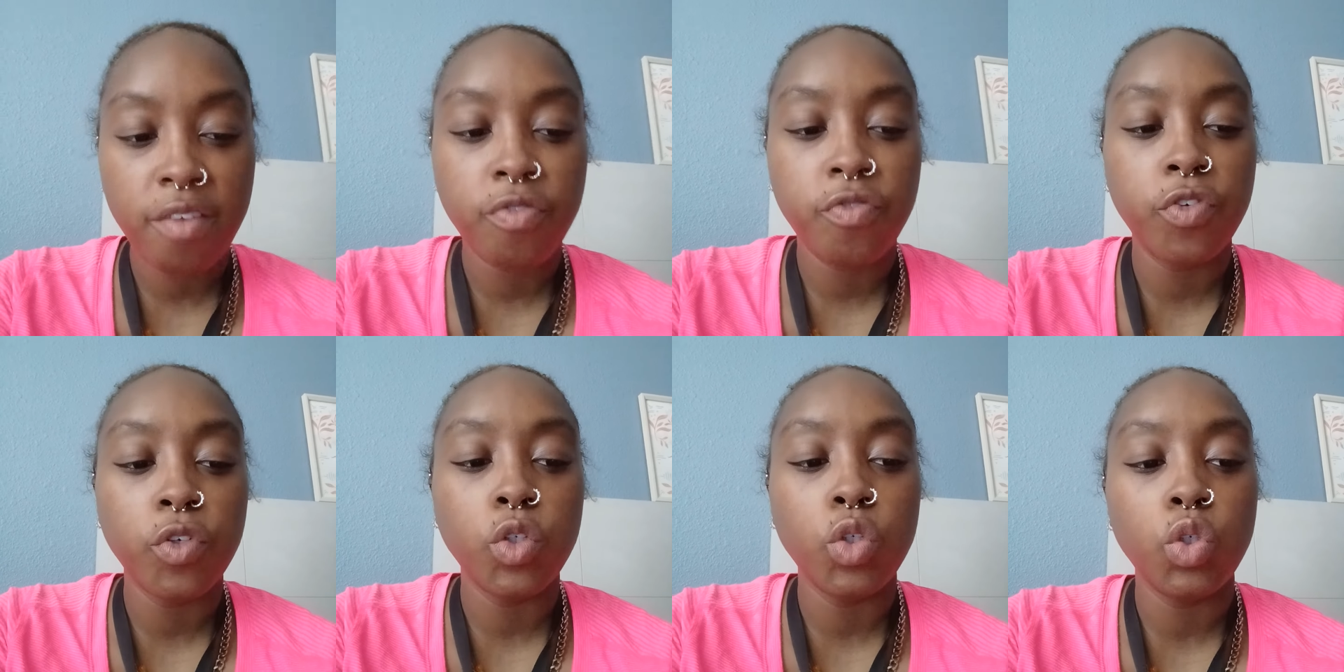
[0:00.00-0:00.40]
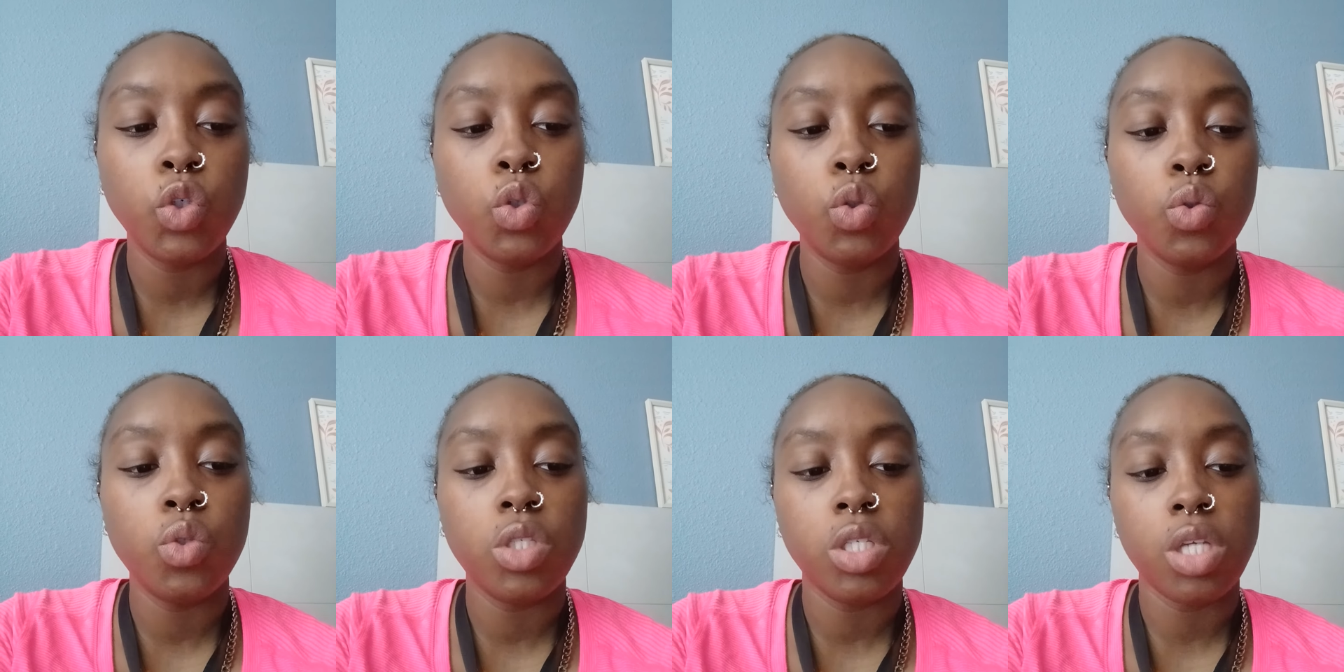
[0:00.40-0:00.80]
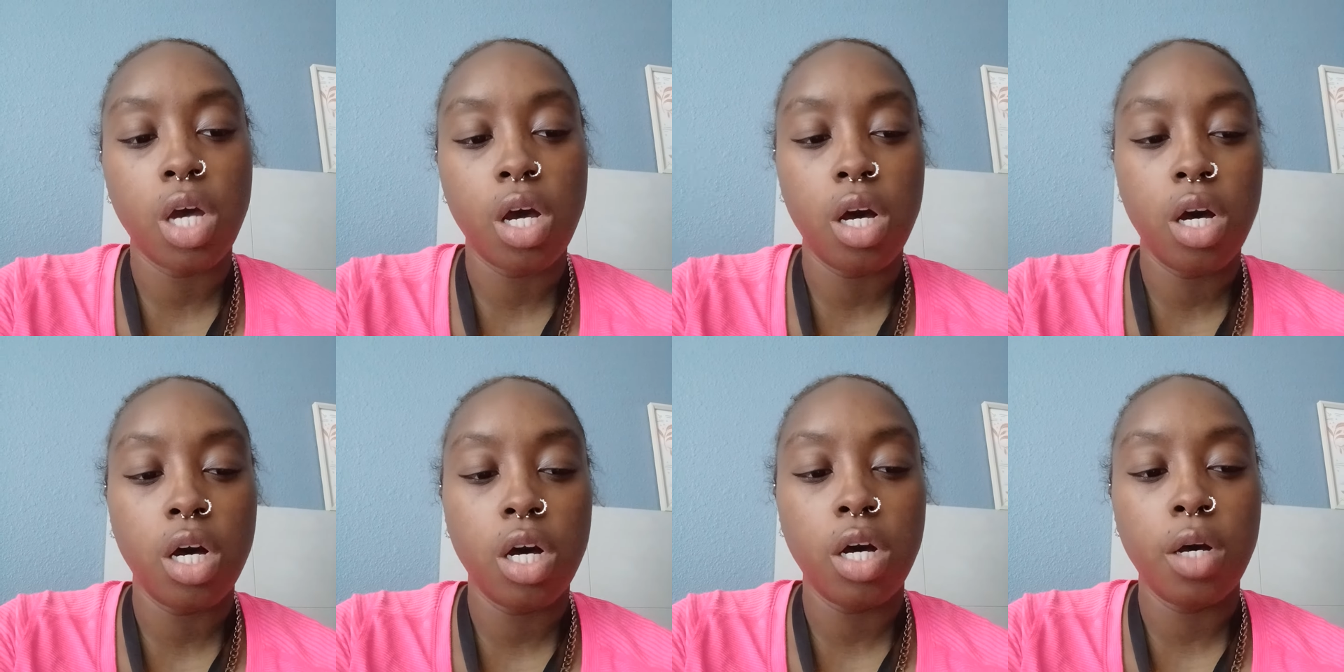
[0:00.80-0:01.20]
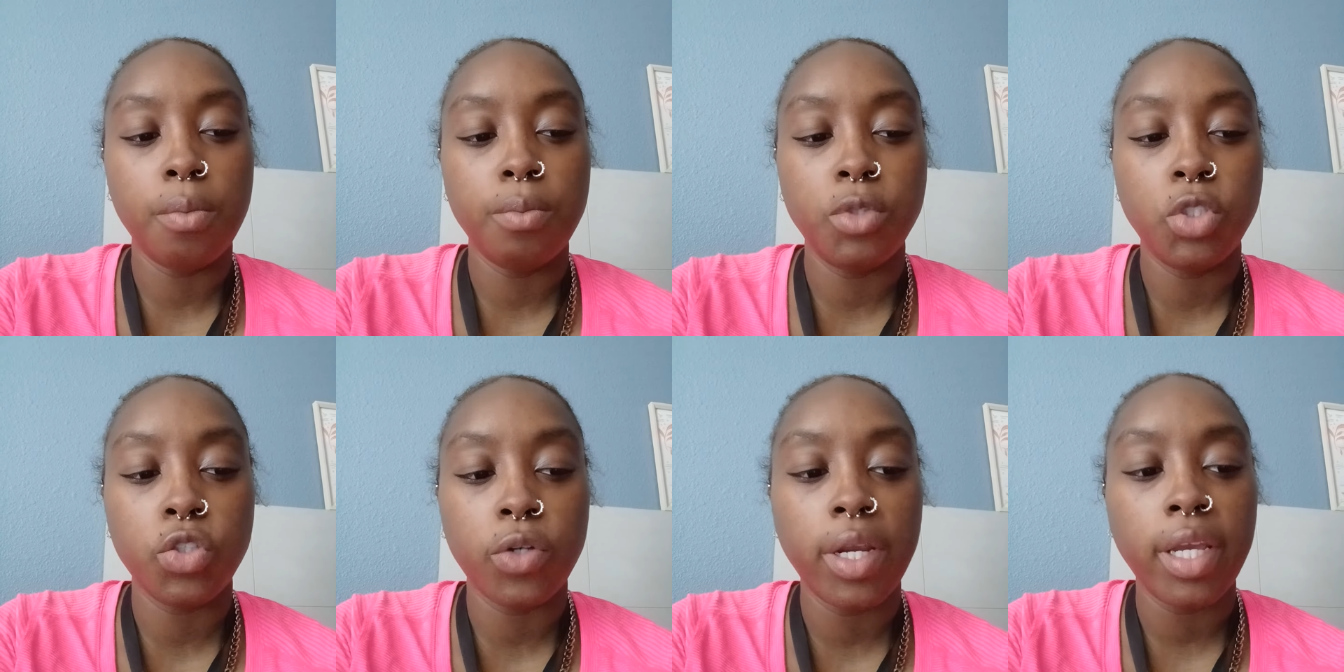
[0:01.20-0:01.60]
food,
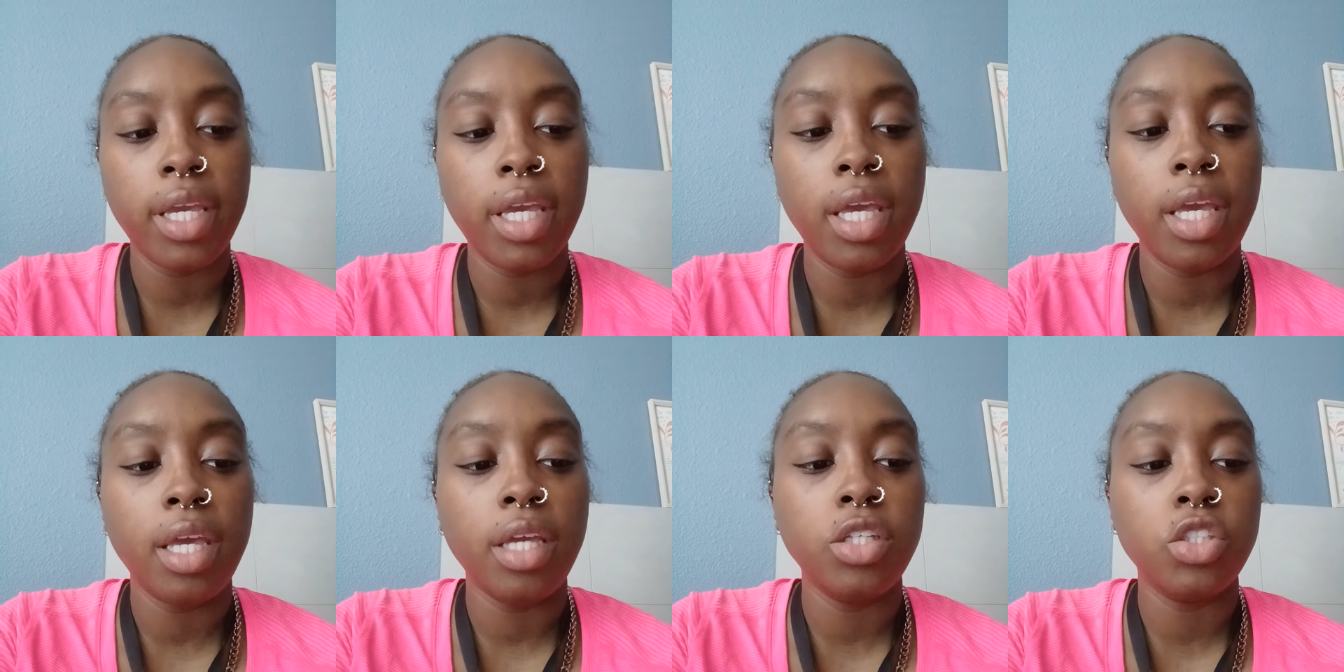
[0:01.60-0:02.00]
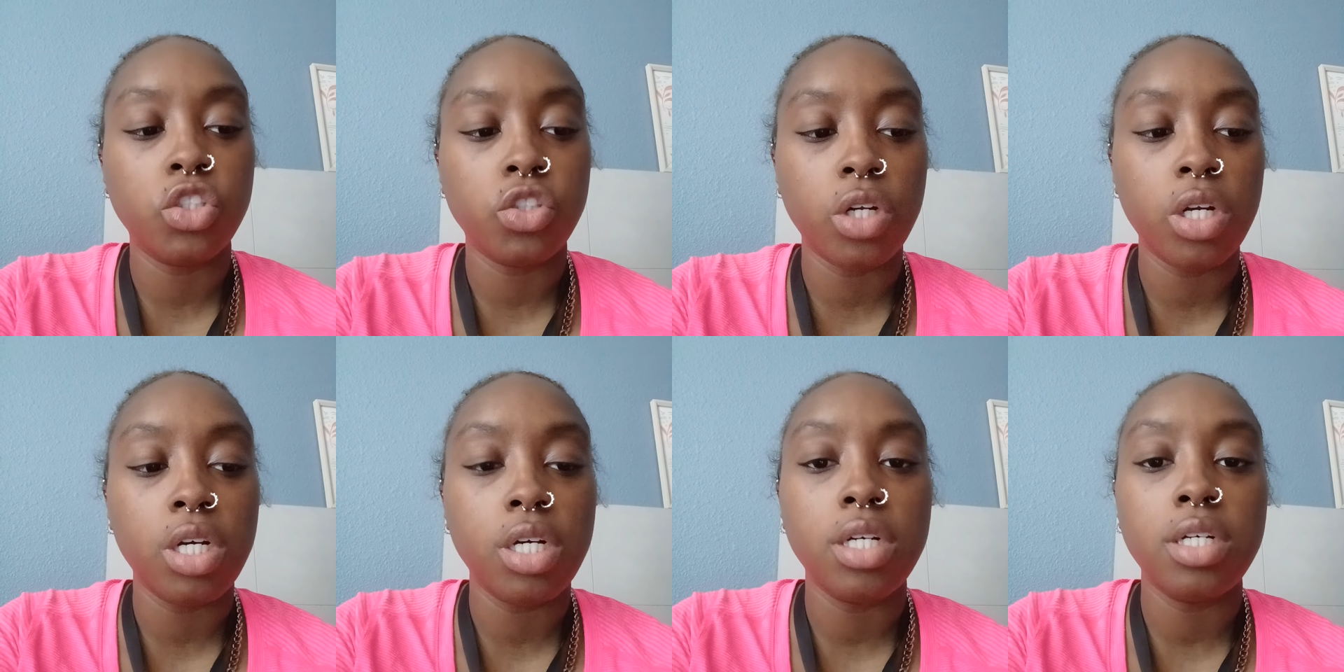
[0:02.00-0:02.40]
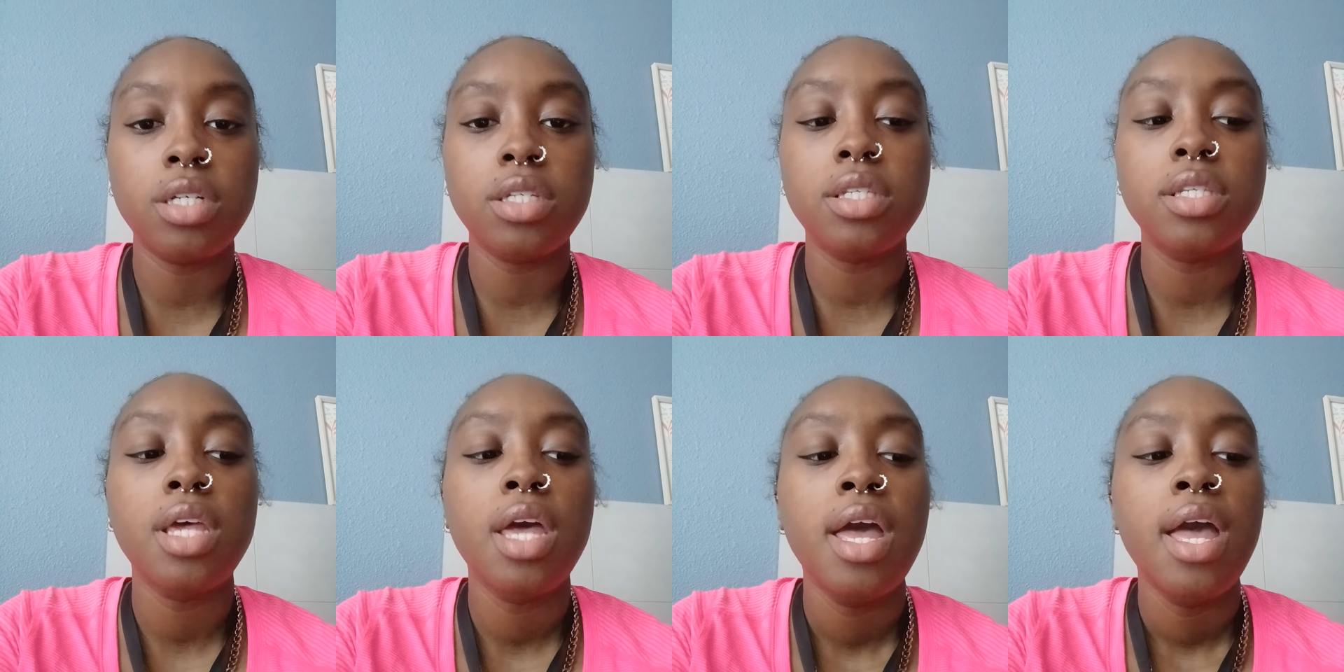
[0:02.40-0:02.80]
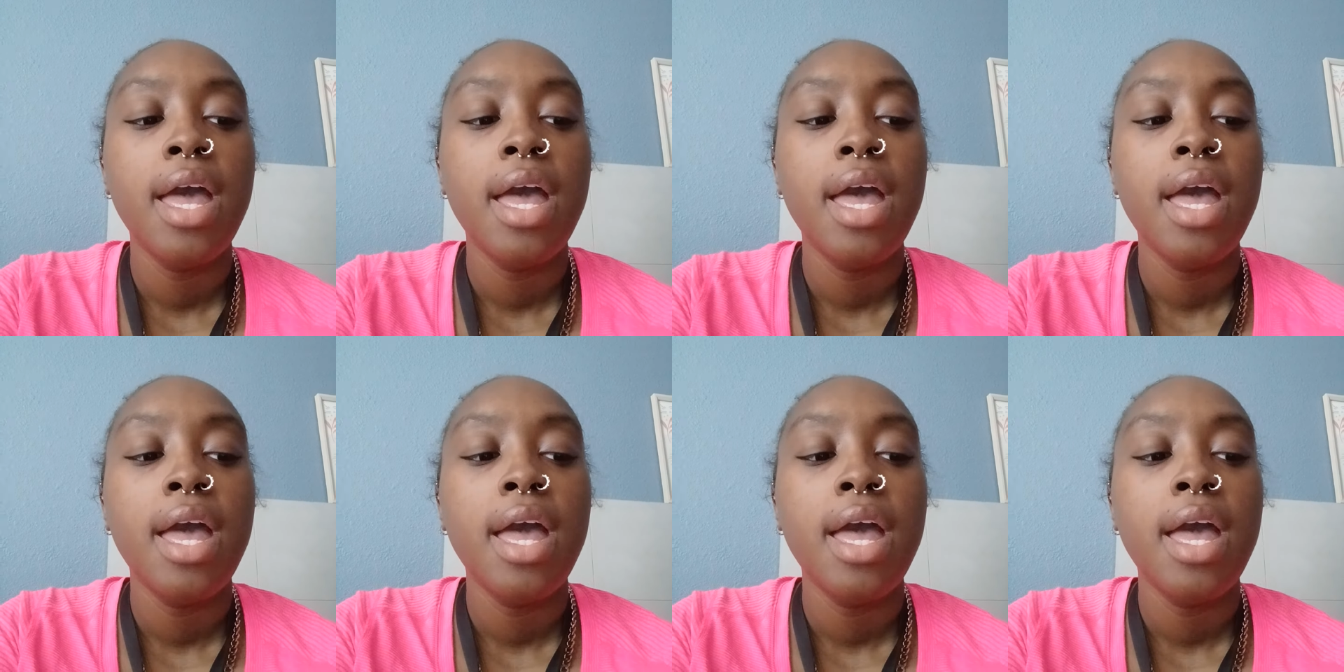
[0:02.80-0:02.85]
drinking, drugs.